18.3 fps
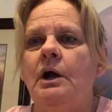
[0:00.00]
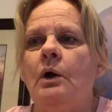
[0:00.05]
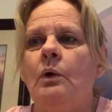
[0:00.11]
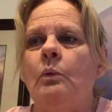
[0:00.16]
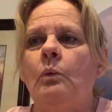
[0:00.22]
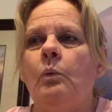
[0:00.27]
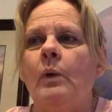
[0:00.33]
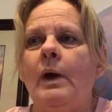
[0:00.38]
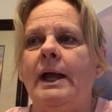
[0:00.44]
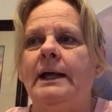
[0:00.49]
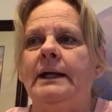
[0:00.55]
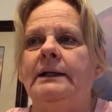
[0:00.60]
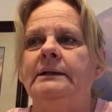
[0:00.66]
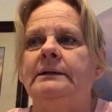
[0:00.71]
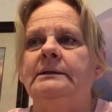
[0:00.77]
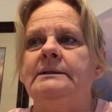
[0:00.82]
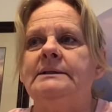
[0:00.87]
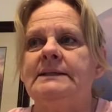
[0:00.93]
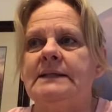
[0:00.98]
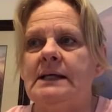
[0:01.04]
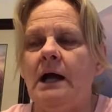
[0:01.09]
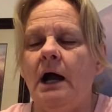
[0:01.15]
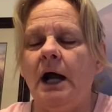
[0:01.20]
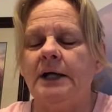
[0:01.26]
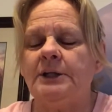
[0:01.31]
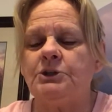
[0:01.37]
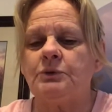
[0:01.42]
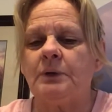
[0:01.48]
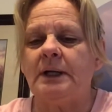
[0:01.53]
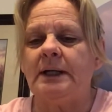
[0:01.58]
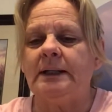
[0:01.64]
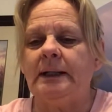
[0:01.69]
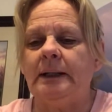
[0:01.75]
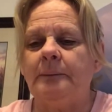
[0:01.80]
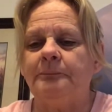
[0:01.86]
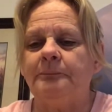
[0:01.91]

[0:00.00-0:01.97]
when dehydrating.